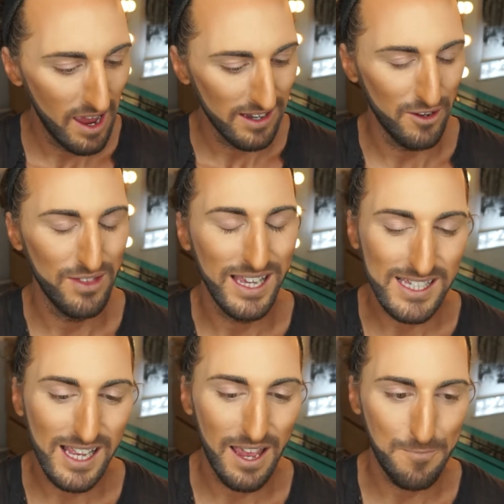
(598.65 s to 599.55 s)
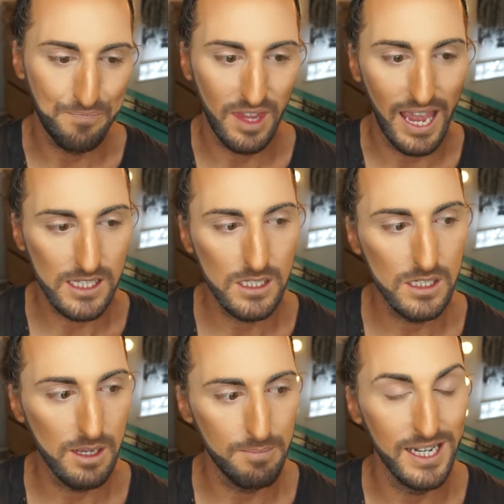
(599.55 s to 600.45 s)
Now this isn't
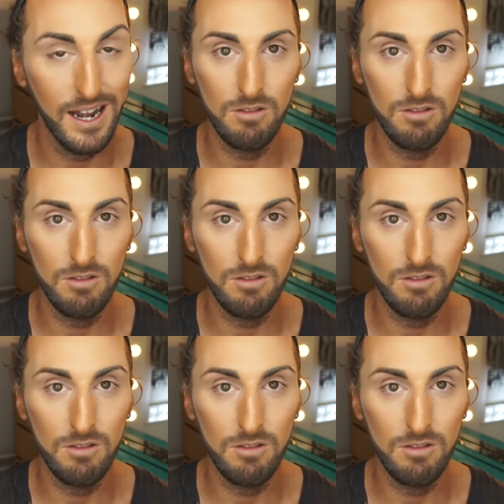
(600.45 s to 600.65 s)
something I